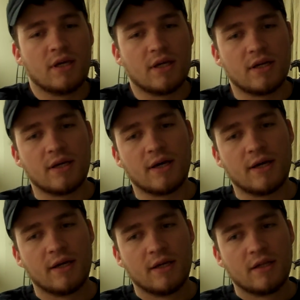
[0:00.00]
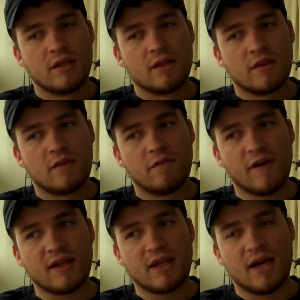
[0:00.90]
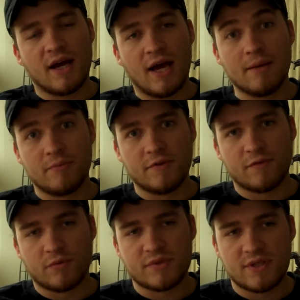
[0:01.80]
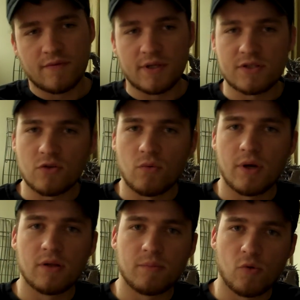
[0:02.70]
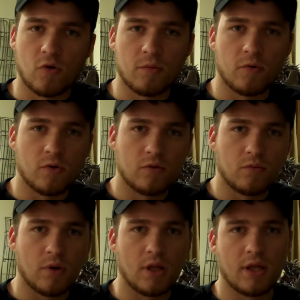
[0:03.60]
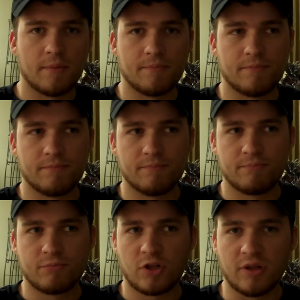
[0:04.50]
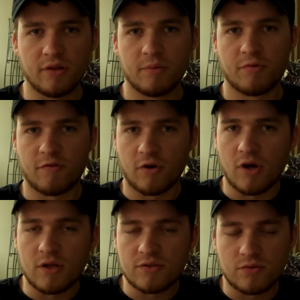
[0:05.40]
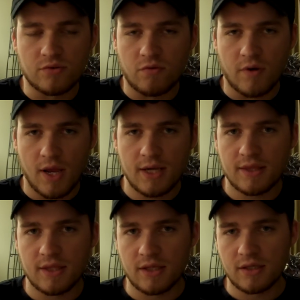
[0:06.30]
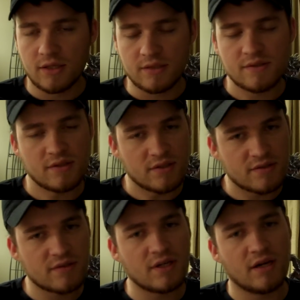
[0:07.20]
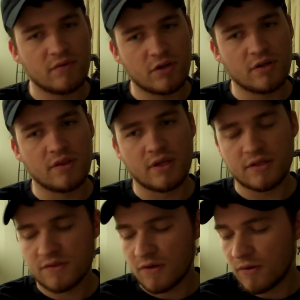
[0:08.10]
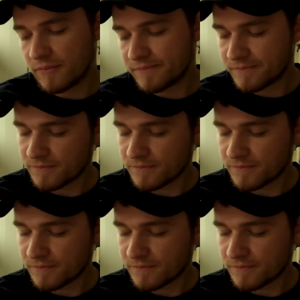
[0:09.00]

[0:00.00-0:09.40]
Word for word: And uh, the fact that I'm even receiving it so well, portable, while I clearly prefer consoles over anything, is it's kind of a good thing. So